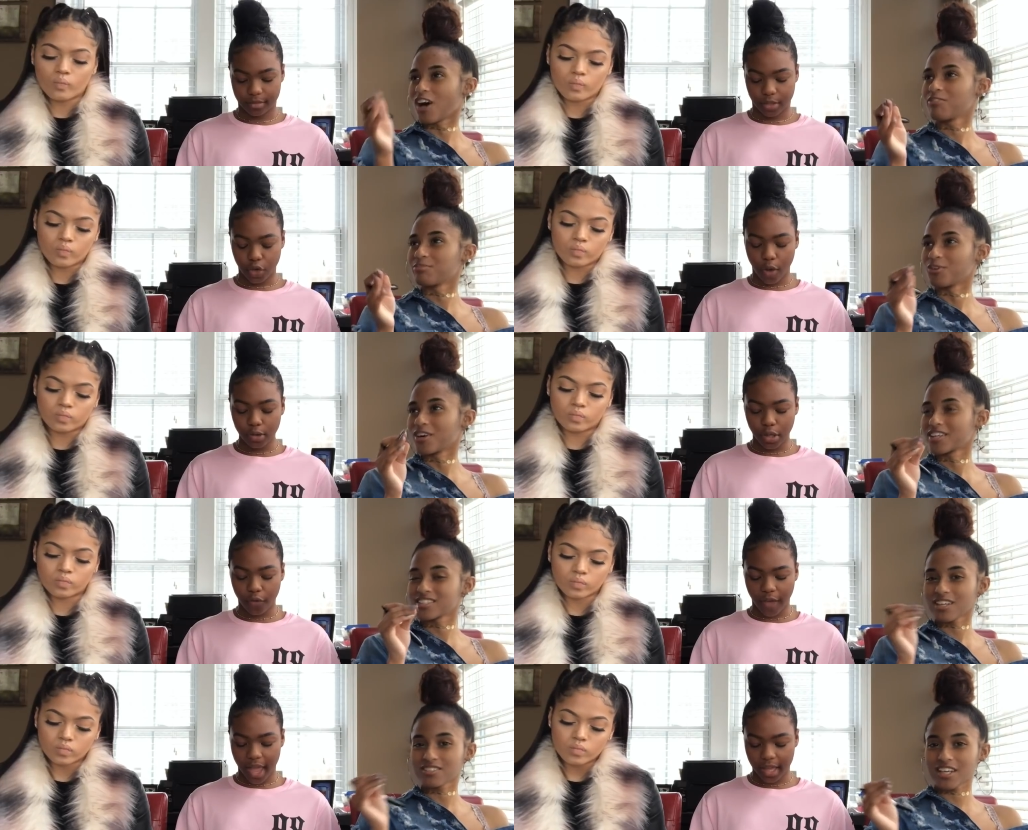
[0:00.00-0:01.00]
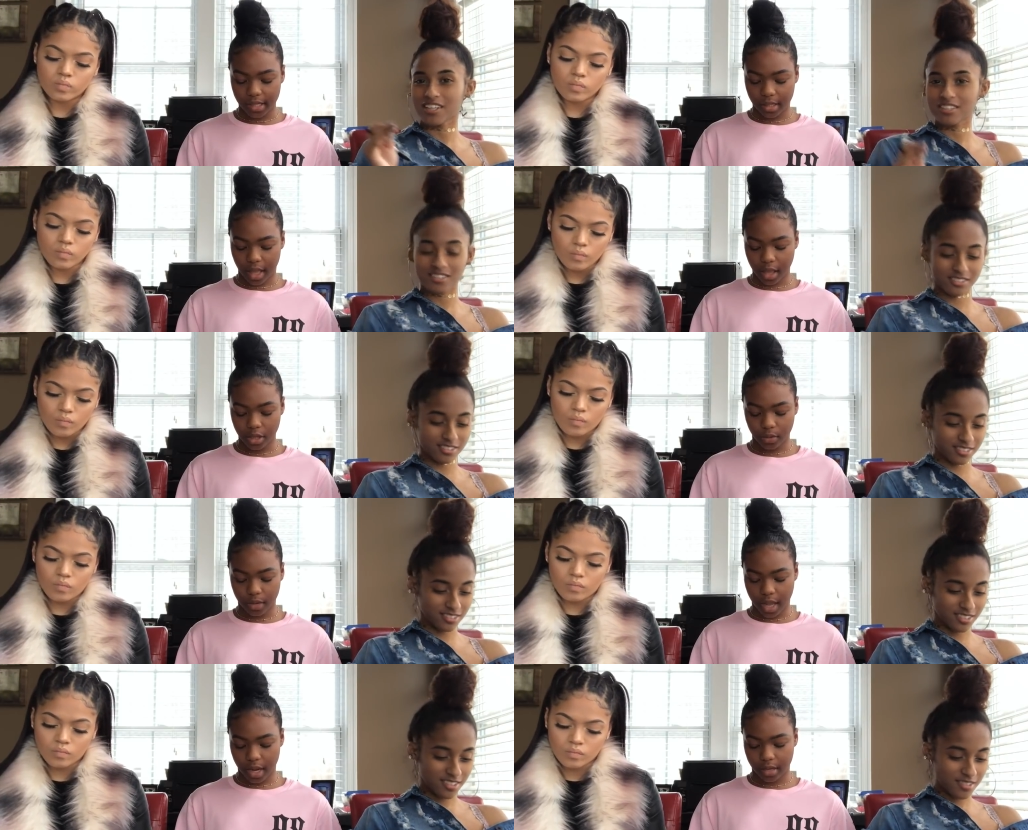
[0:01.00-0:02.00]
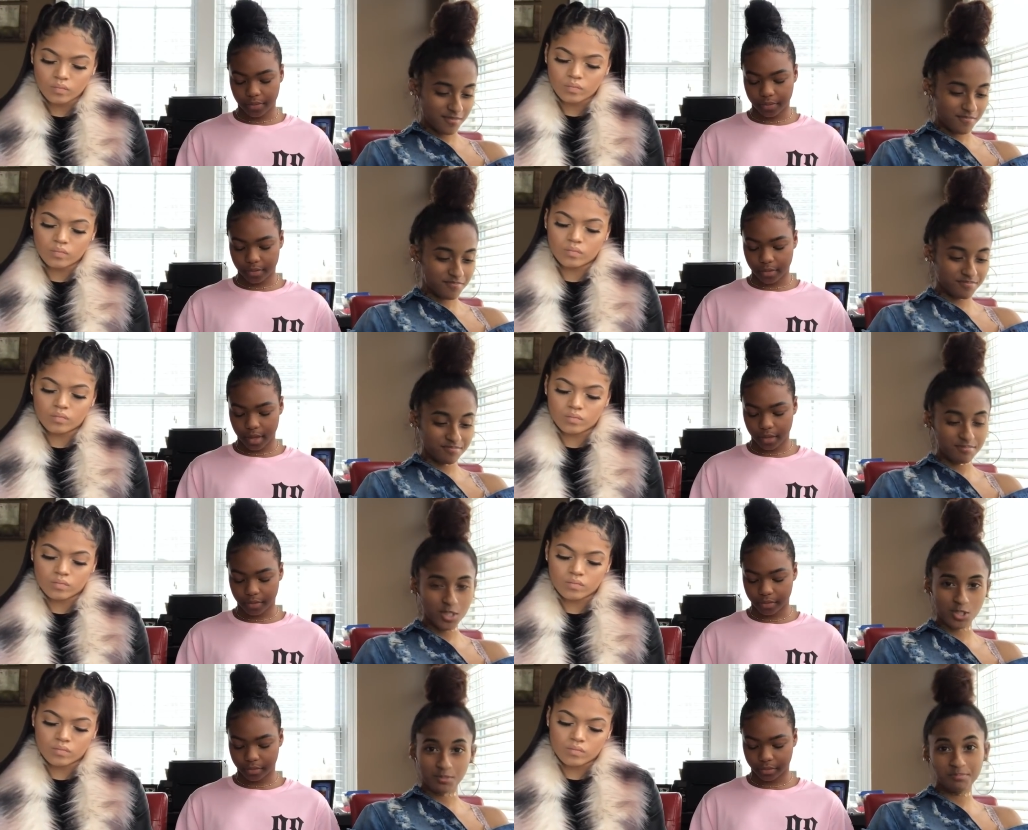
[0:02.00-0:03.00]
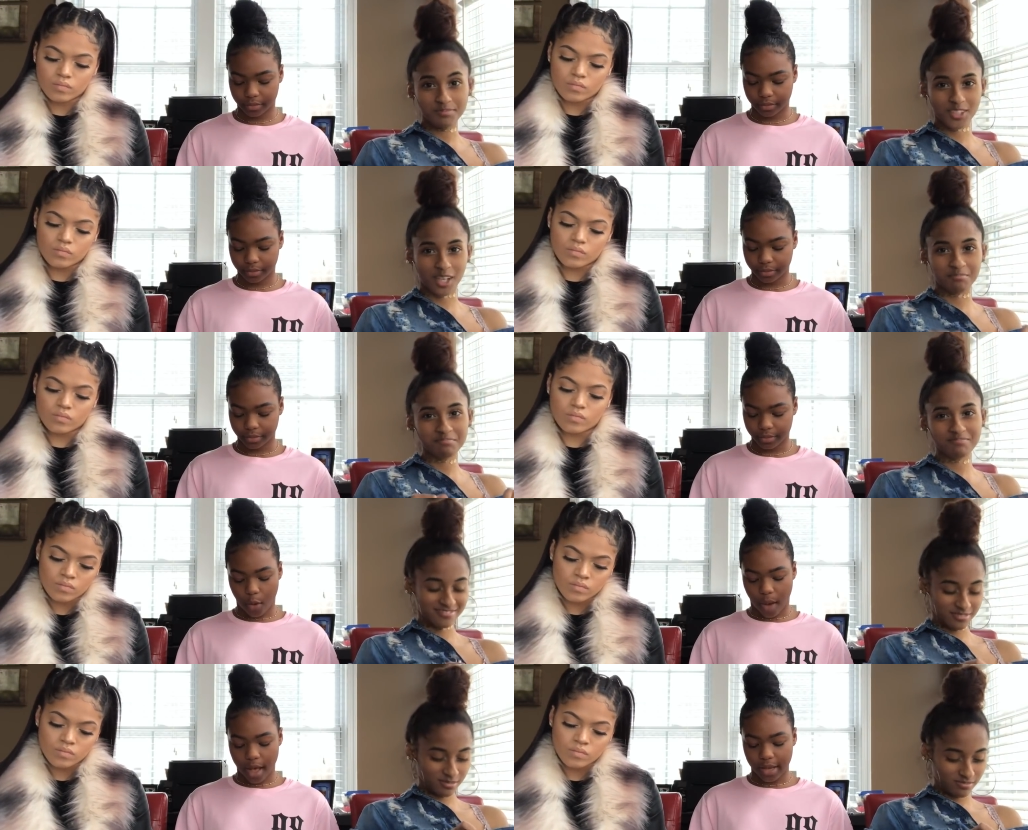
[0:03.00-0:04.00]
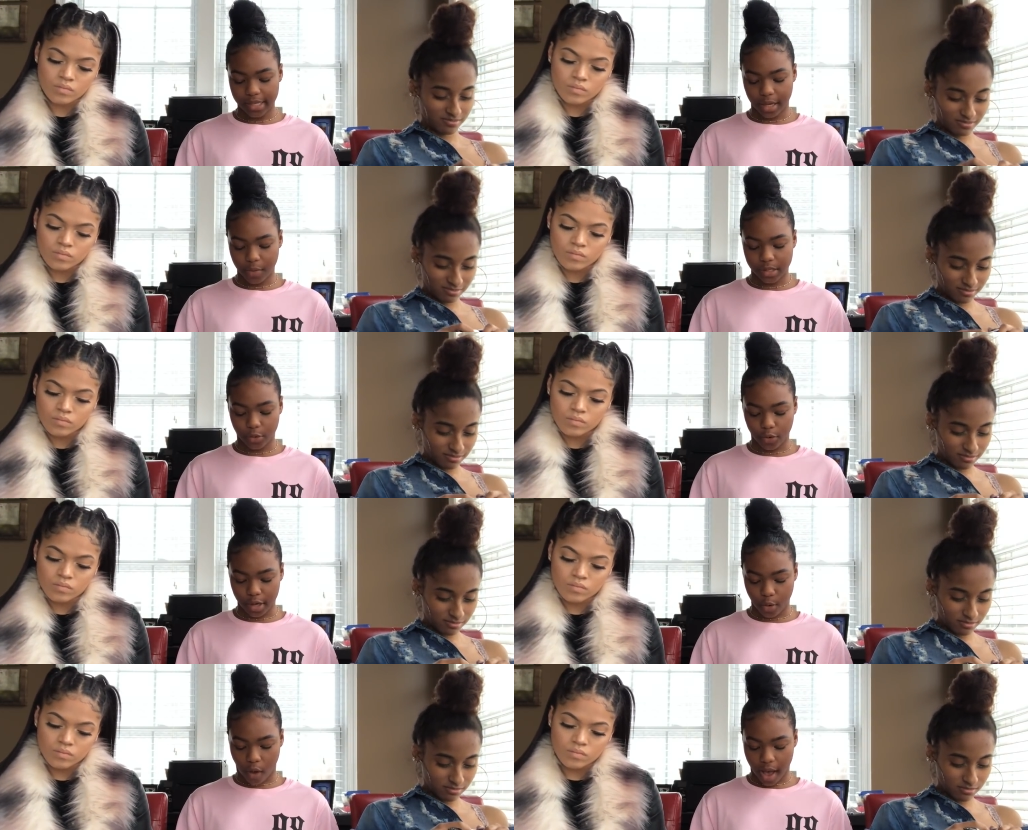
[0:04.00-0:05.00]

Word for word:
Speaker 1: up. You, wrote so fast. I thought you would have had it. Mm -hmm. Me too. i Wow. Has anyone scored in a